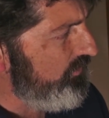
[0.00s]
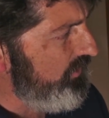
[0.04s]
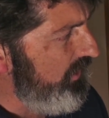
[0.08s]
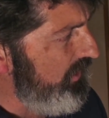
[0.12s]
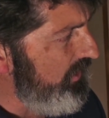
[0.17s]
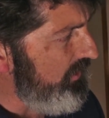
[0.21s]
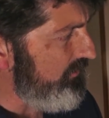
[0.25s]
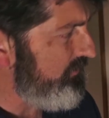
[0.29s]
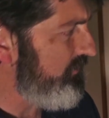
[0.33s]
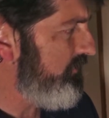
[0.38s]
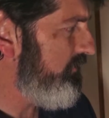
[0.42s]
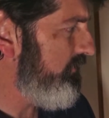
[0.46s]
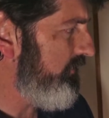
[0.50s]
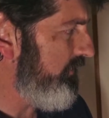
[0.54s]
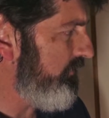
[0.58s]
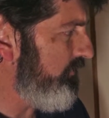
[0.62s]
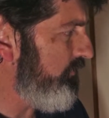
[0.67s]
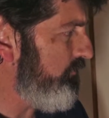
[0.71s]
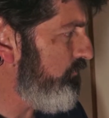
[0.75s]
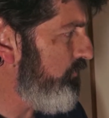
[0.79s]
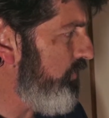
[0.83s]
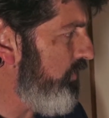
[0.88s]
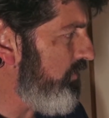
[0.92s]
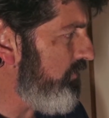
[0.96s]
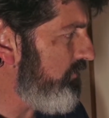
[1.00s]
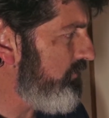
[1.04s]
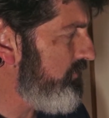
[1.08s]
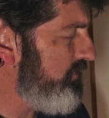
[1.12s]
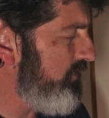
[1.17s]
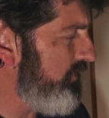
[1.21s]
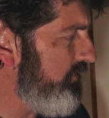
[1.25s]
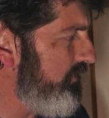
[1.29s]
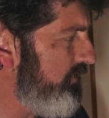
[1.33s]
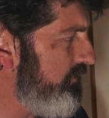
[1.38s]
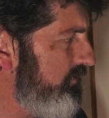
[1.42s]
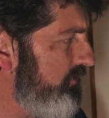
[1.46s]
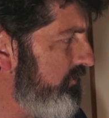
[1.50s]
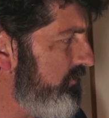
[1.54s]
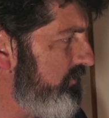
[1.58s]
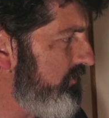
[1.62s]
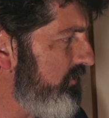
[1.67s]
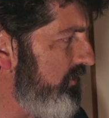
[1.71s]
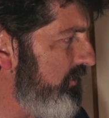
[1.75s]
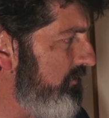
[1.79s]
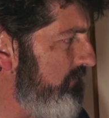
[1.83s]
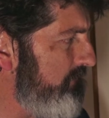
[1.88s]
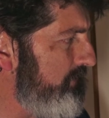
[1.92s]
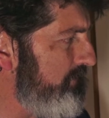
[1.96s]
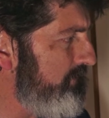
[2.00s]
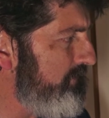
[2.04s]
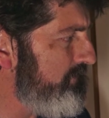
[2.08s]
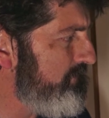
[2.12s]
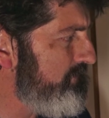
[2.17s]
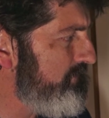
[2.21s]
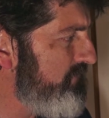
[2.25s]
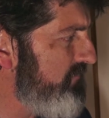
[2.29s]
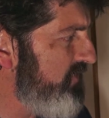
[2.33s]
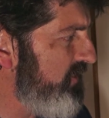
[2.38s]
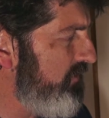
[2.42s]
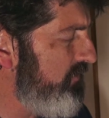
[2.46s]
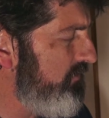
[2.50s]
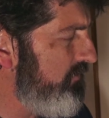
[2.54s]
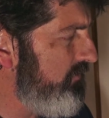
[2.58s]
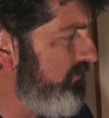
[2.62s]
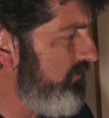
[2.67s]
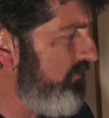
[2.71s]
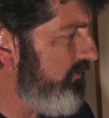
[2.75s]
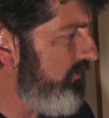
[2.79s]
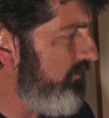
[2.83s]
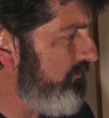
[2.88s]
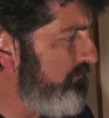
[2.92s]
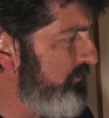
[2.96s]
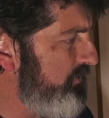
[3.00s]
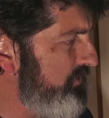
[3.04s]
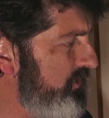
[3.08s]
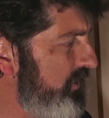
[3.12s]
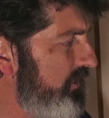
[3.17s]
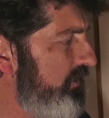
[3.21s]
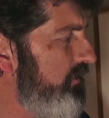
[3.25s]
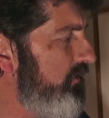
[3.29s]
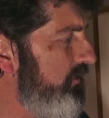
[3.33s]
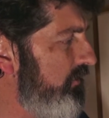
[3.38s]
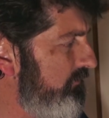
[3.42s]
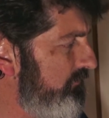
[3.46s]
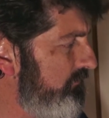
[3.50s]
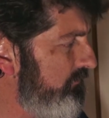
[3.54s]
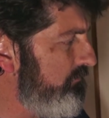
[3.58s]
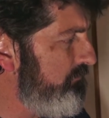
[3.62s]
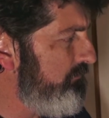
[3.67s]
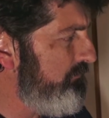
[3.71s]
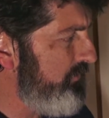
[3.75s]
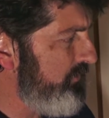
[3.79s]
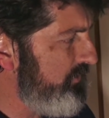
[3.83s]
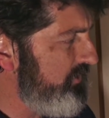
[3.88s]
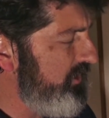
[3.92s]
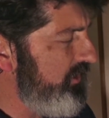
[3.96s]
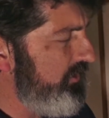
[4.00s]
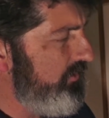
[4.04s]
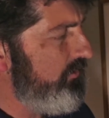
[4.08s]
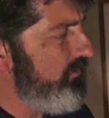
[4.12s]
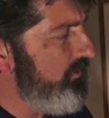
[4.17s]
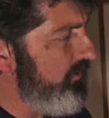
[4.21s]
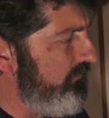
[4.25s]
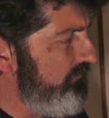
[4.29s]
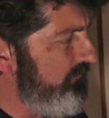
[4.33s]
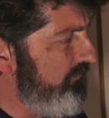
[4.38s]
Cut in the Rocks, and this is a particularly